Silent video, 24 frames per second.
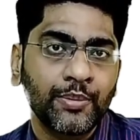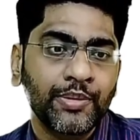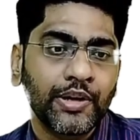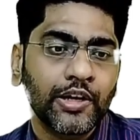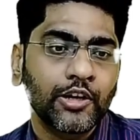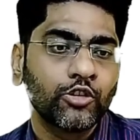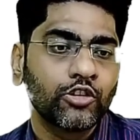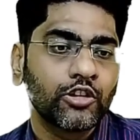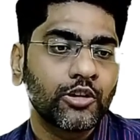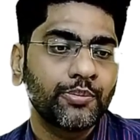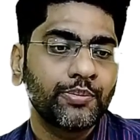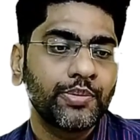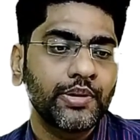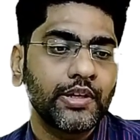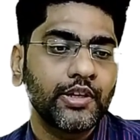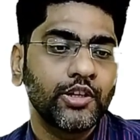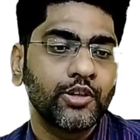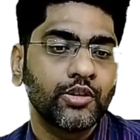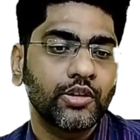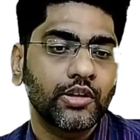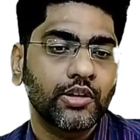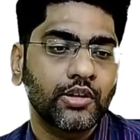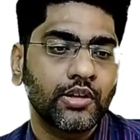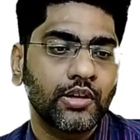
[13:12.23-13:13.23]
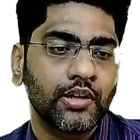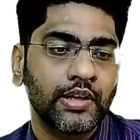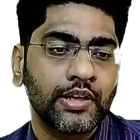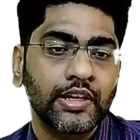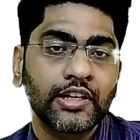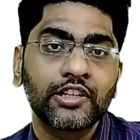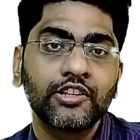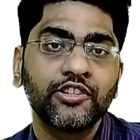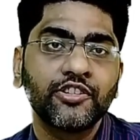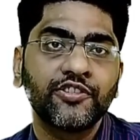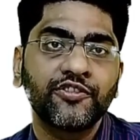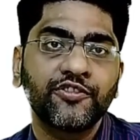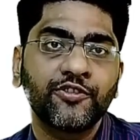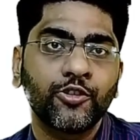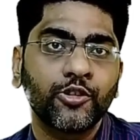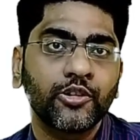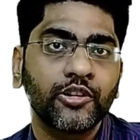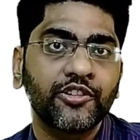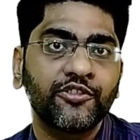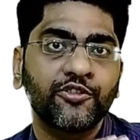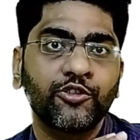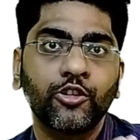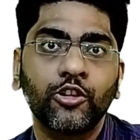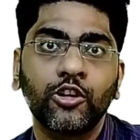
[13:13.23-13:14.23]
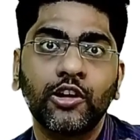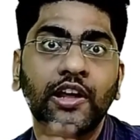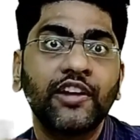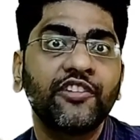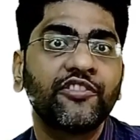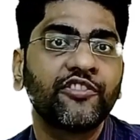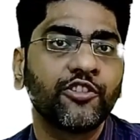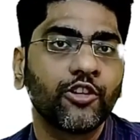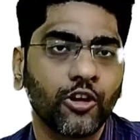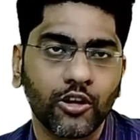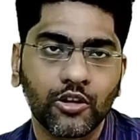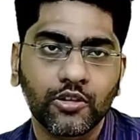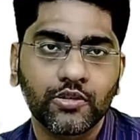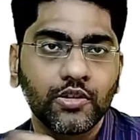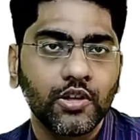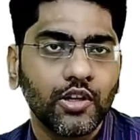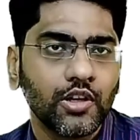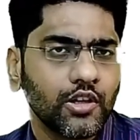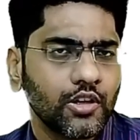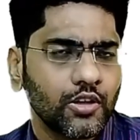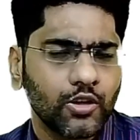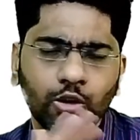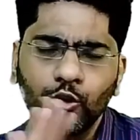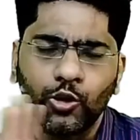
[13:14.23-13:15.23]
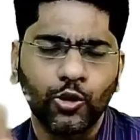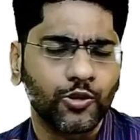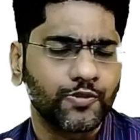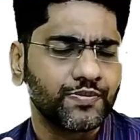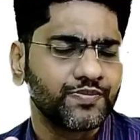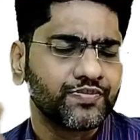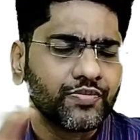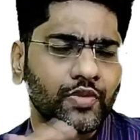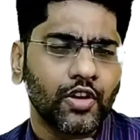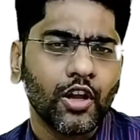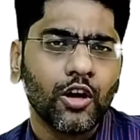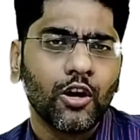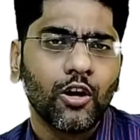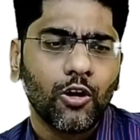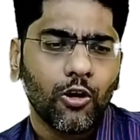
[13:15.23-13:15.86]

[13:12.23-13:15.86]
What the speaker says: Am I going to be addicted for it for lifelong? No.